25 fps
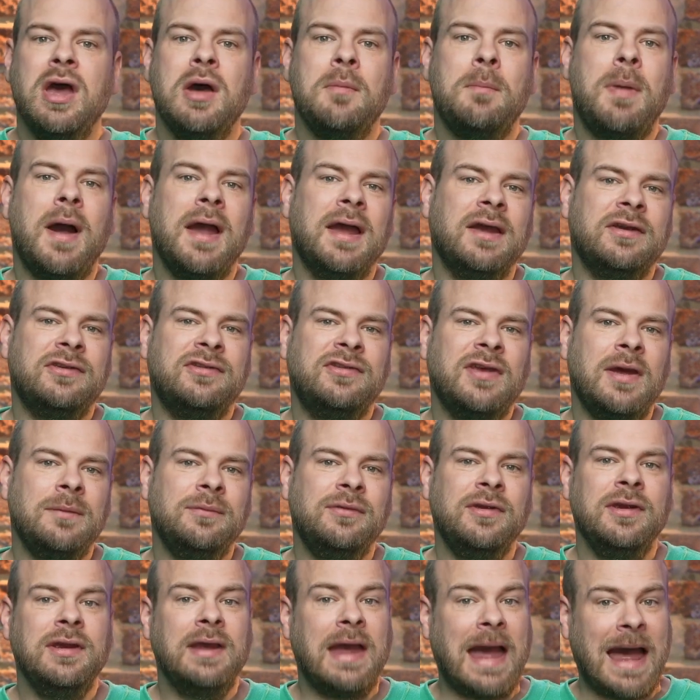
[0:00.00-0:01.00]
By
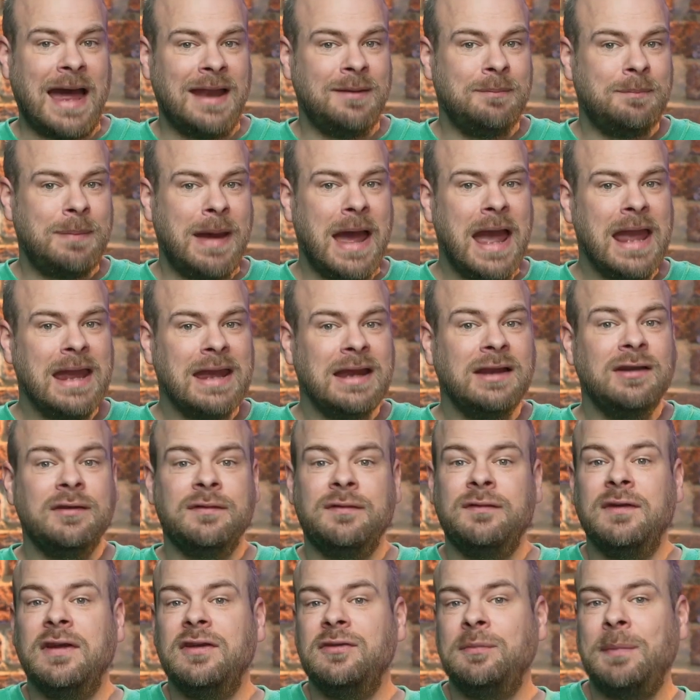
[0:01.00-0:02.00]
accepting and paying the
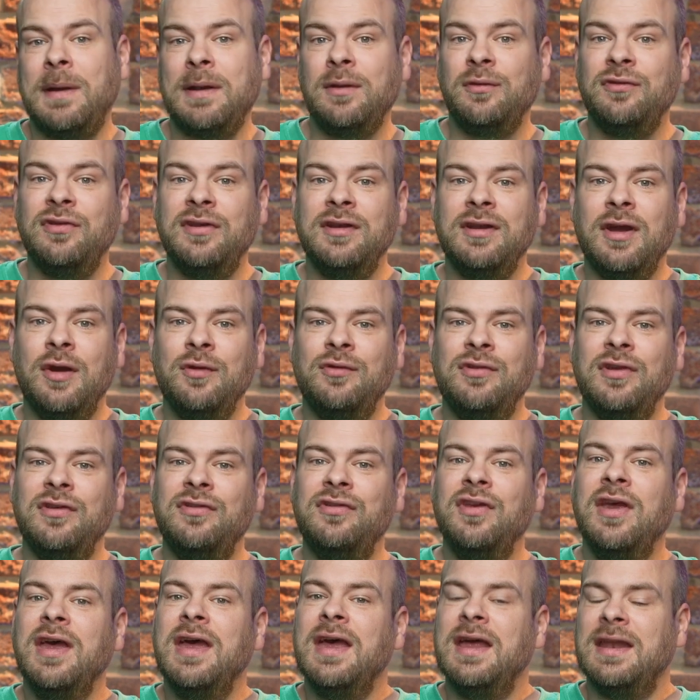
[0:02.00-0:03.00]
fixed penalty notice,